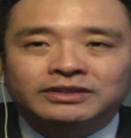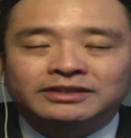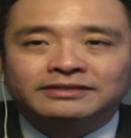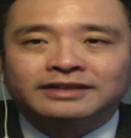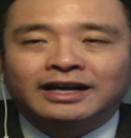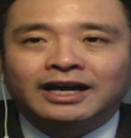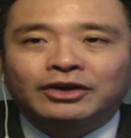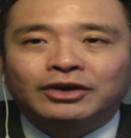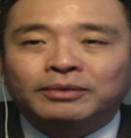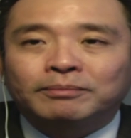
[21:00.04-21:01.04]
which is
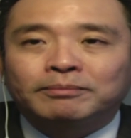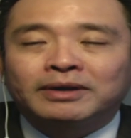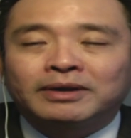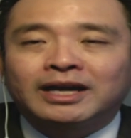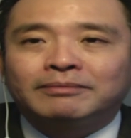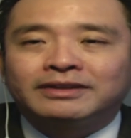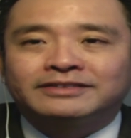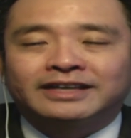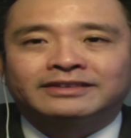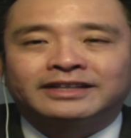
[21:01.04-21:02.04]
creeping up in the sector
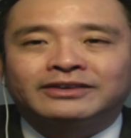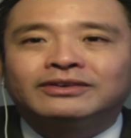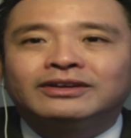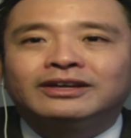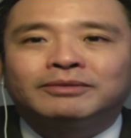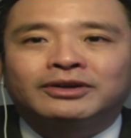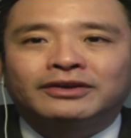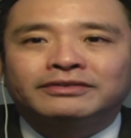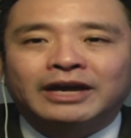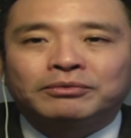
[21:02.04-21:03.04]
now, because
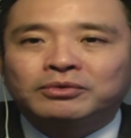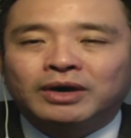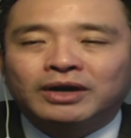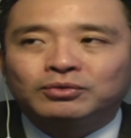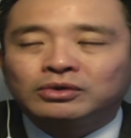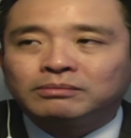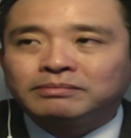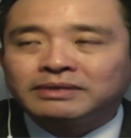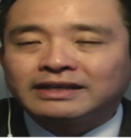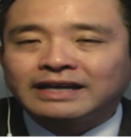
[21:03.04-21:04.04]
everyone will be
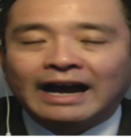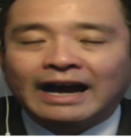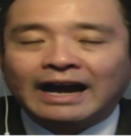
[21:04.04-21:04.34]
eyeing on